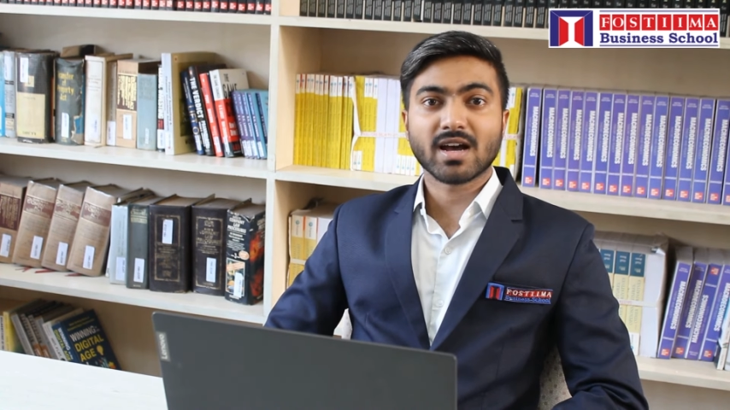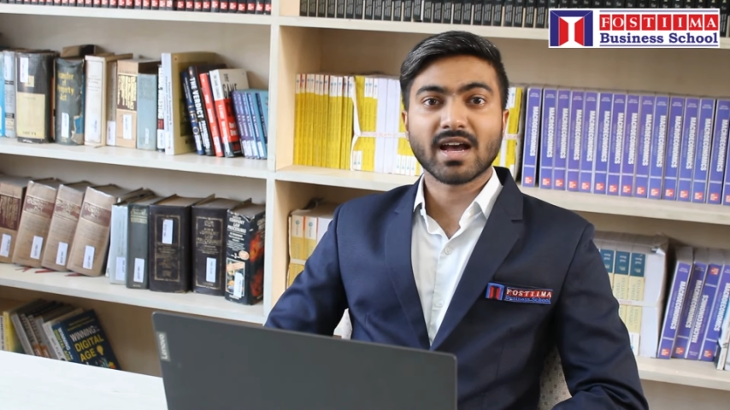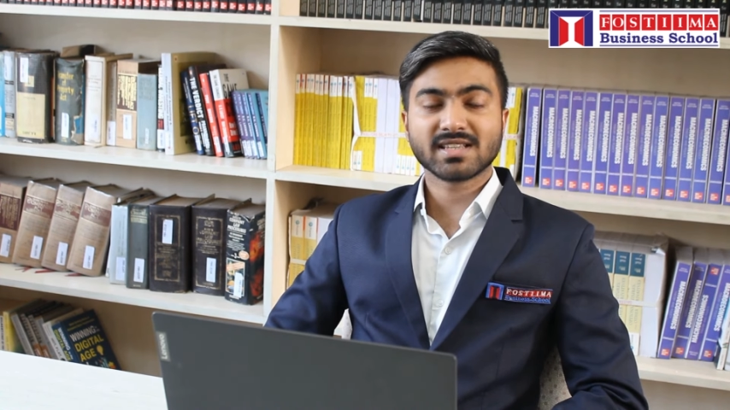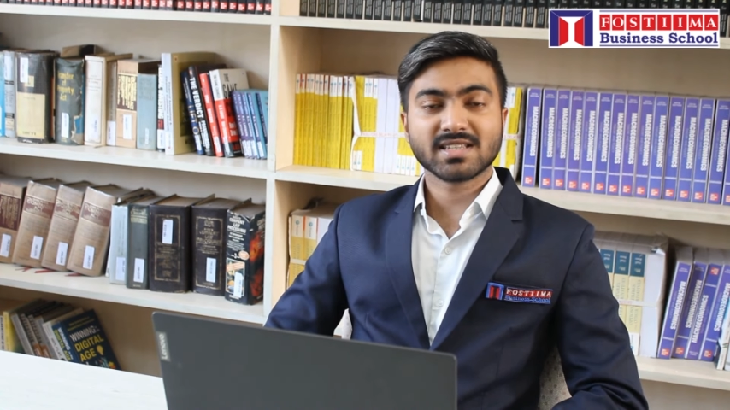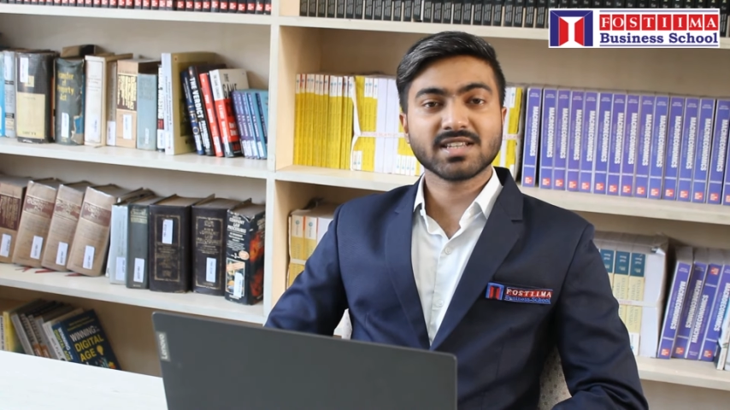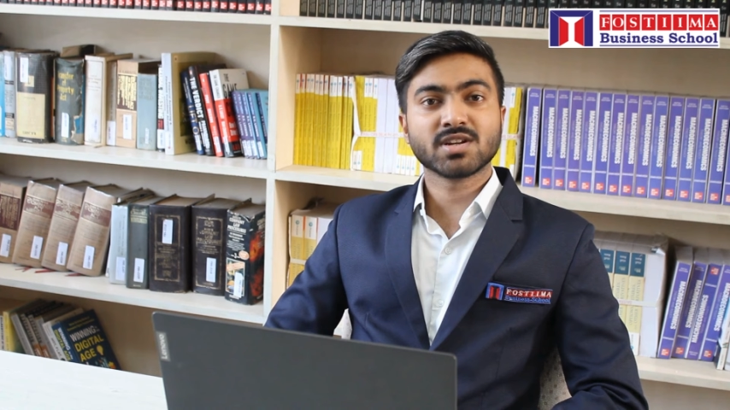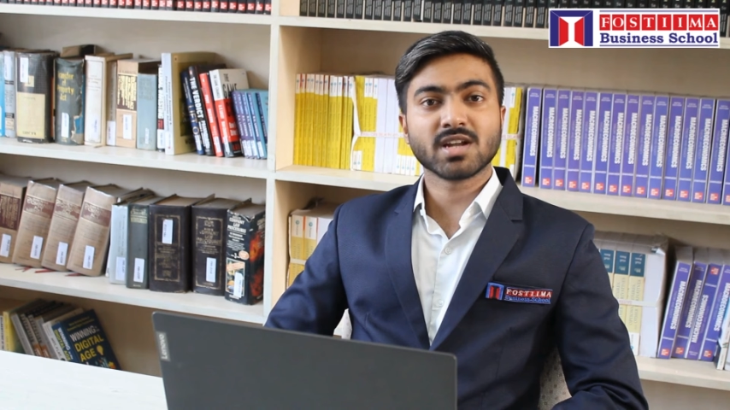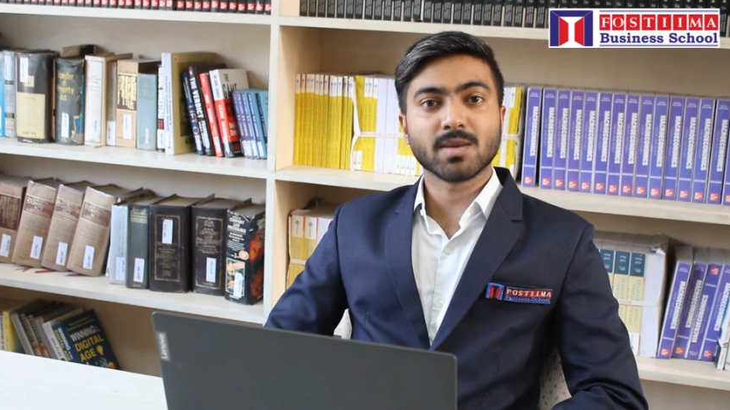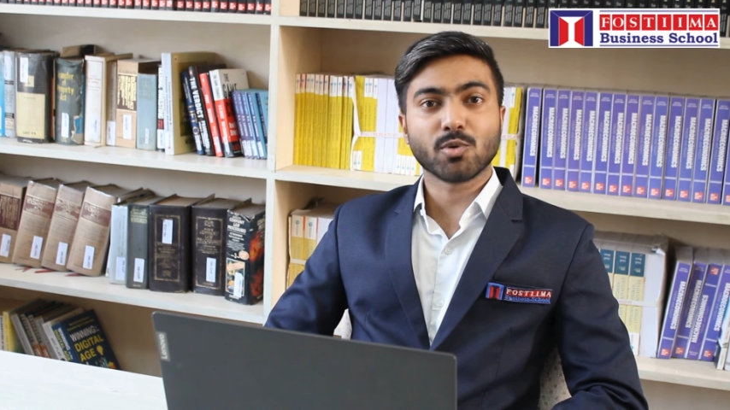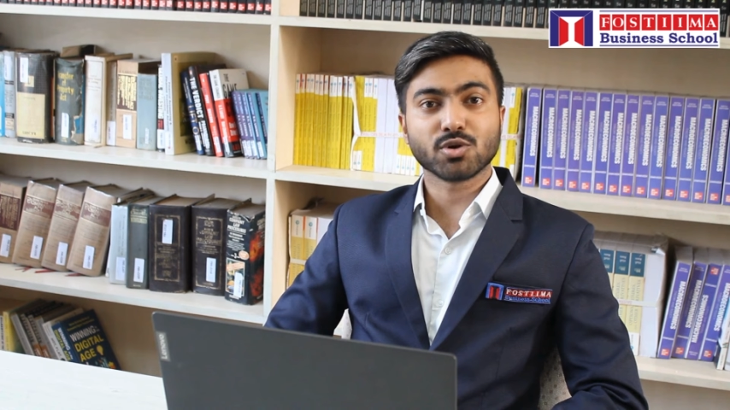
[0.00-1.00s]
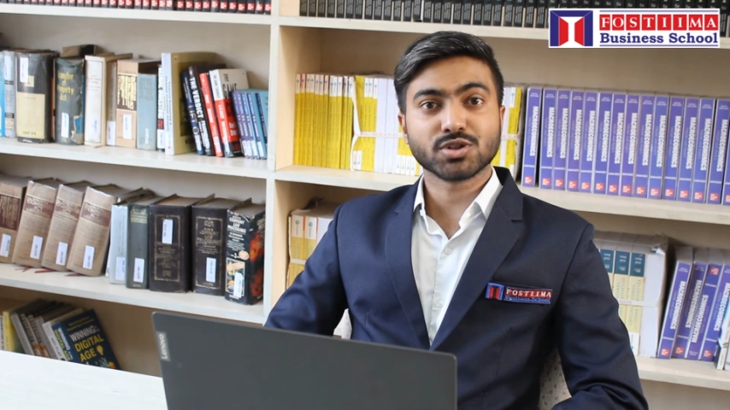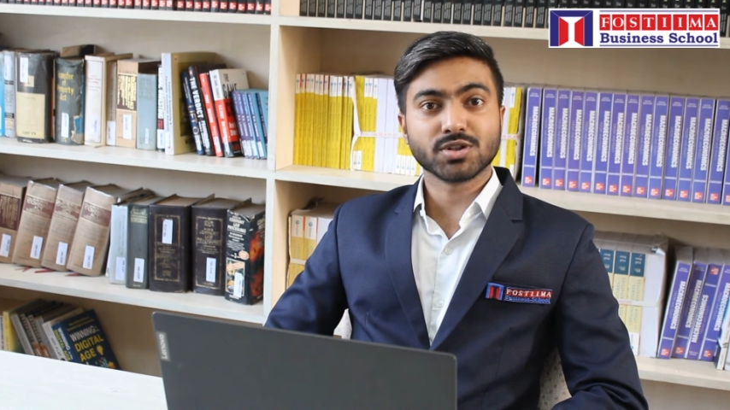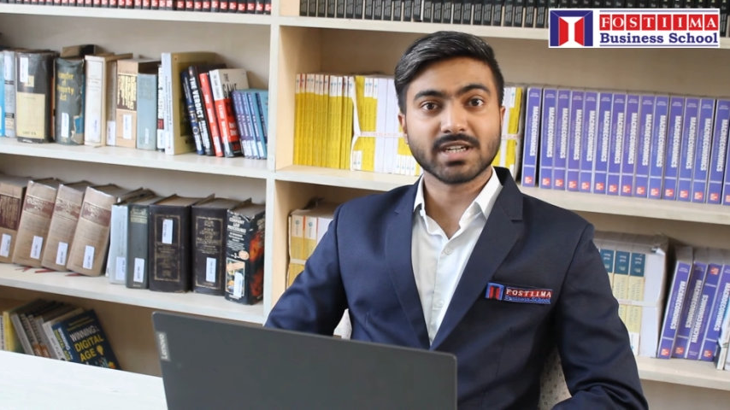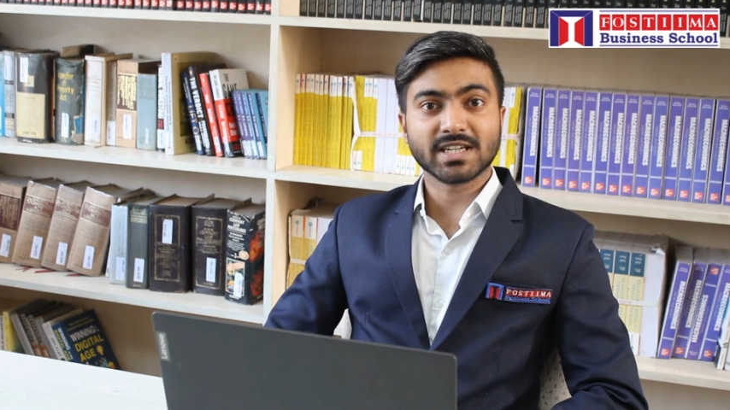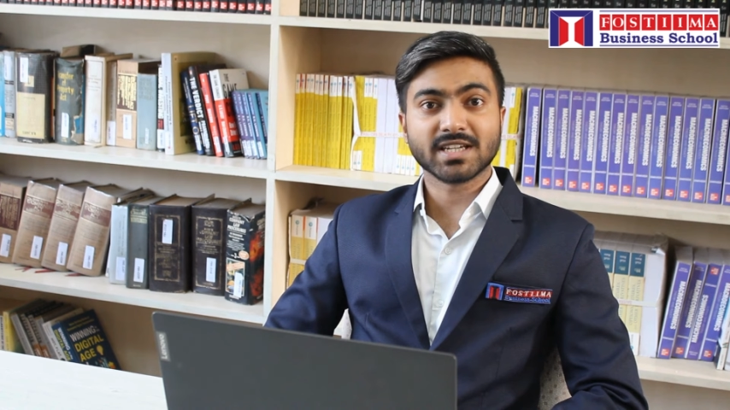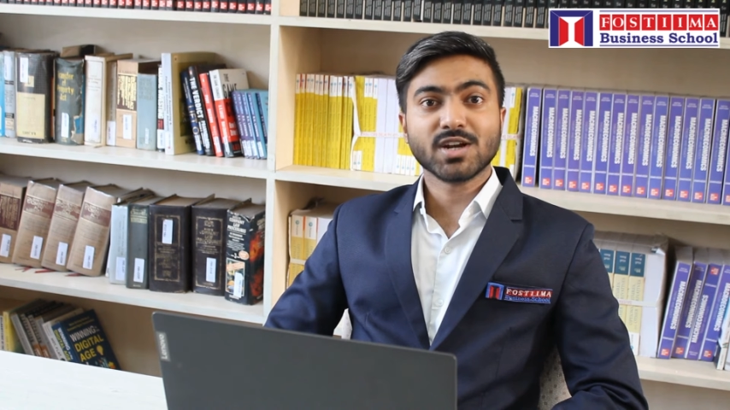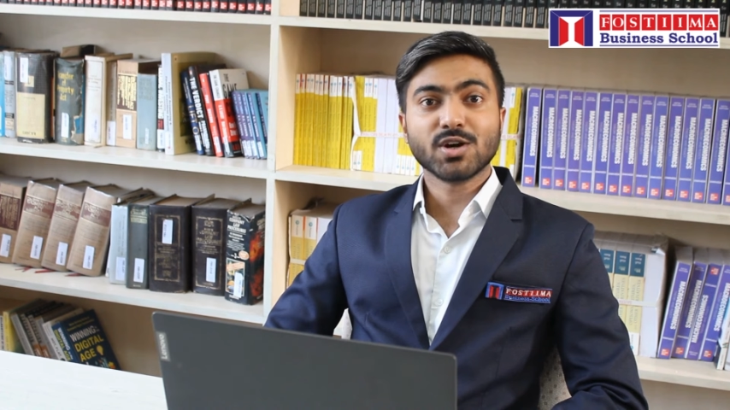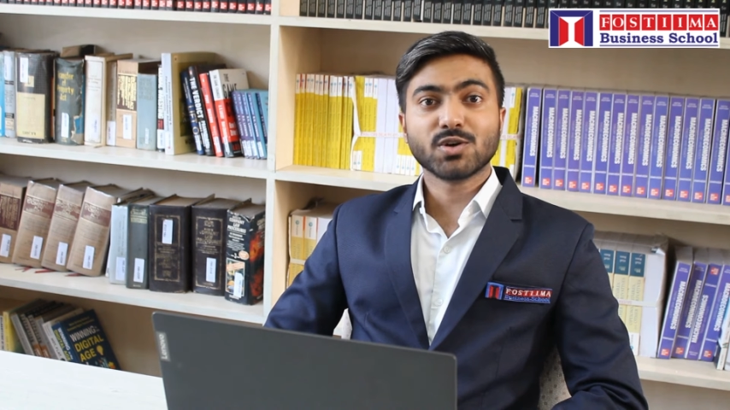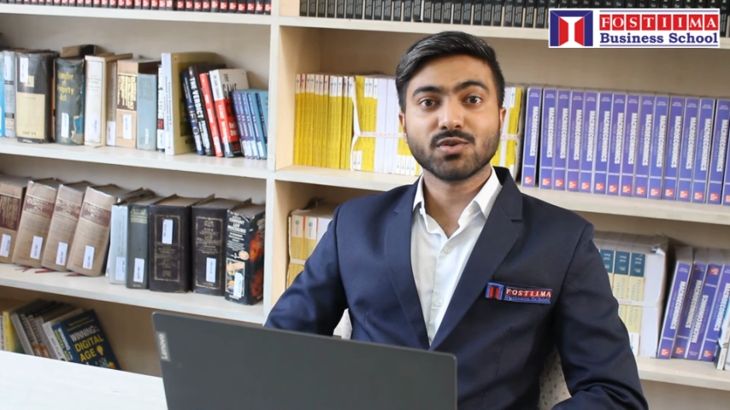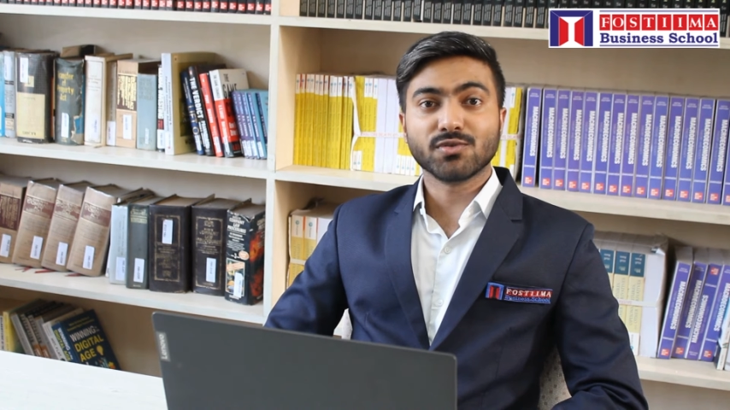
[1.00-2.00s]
I seized an opportunity to